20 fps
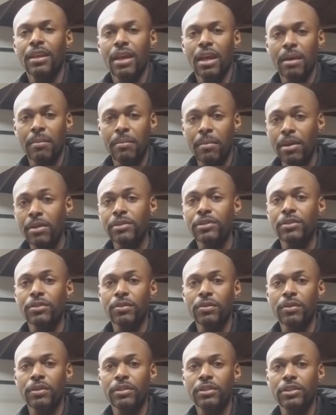I'm also
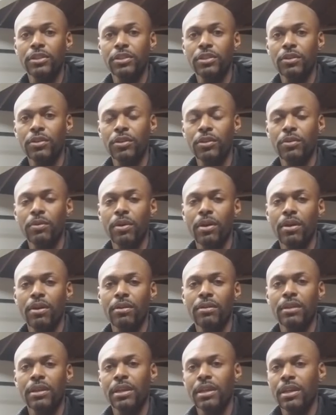going to show you
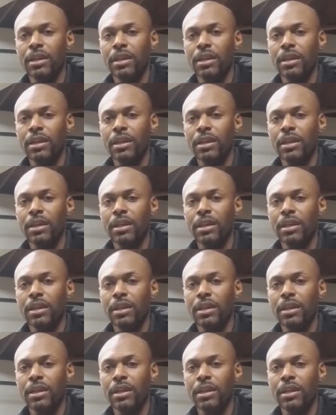all